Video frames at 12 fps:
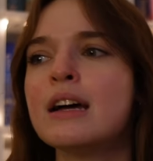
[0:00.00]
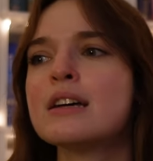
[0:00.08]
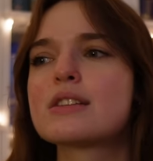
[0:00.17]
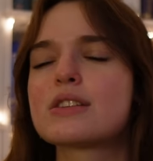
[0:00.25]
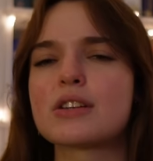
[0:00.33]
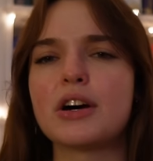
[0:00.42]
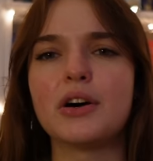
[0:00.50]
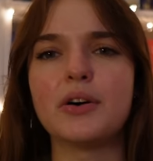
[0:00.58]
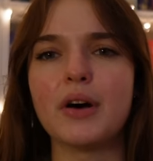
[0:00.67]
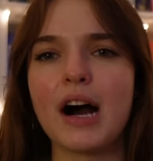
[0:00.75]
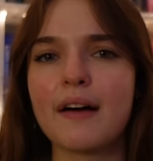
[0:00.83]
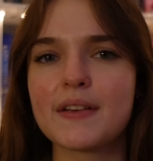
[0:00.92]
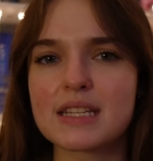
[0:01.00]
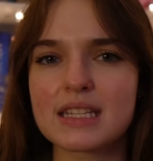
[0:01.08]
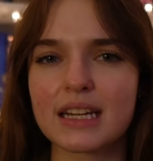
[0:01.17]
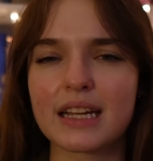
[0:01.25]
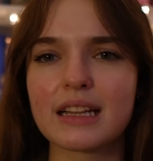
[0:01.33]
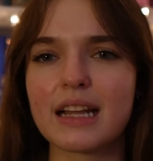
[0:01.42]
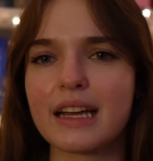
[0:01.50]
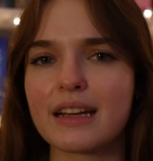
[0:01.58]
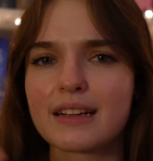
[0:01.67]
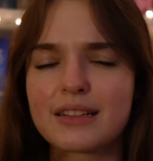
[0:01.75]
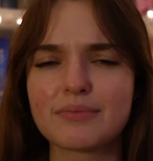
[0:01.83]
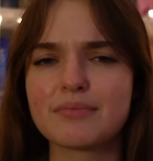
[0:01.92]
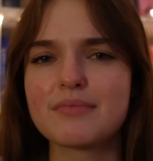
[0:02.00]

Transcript: So obviously like